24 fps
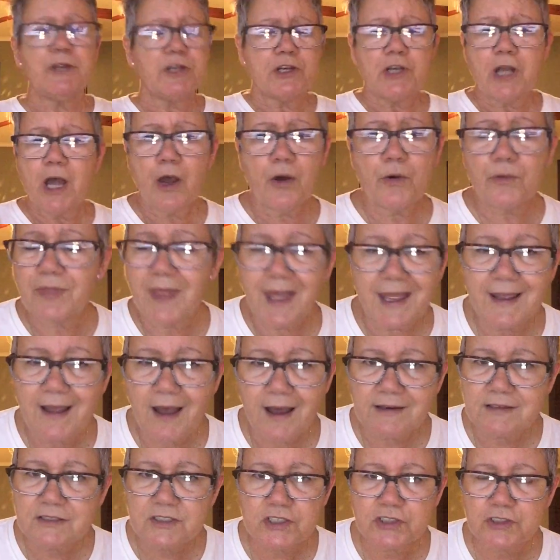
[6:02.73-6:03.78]
But no, they
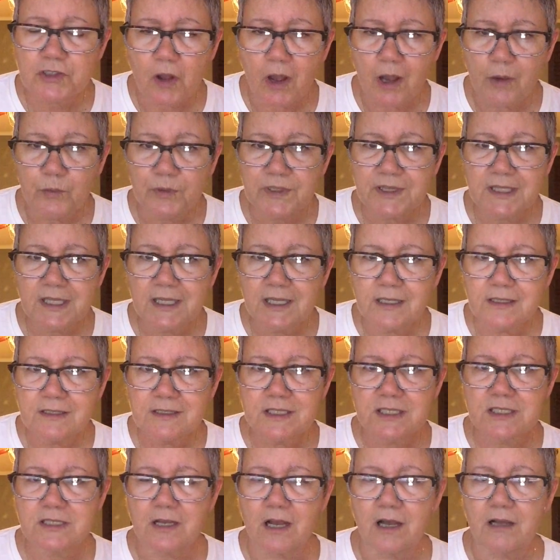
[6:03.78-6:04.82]
got to start with the
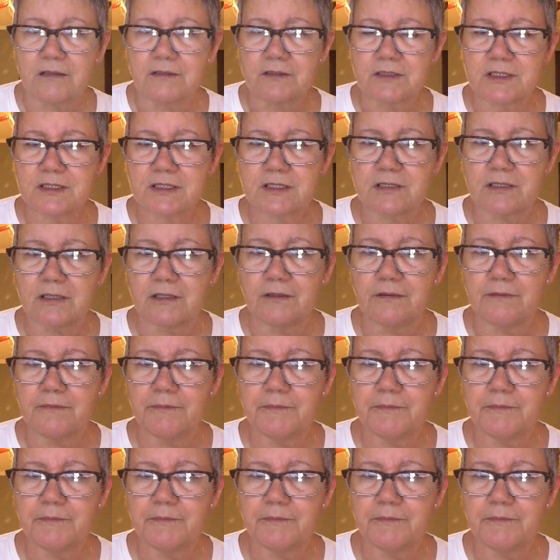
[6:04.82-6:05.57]
insults.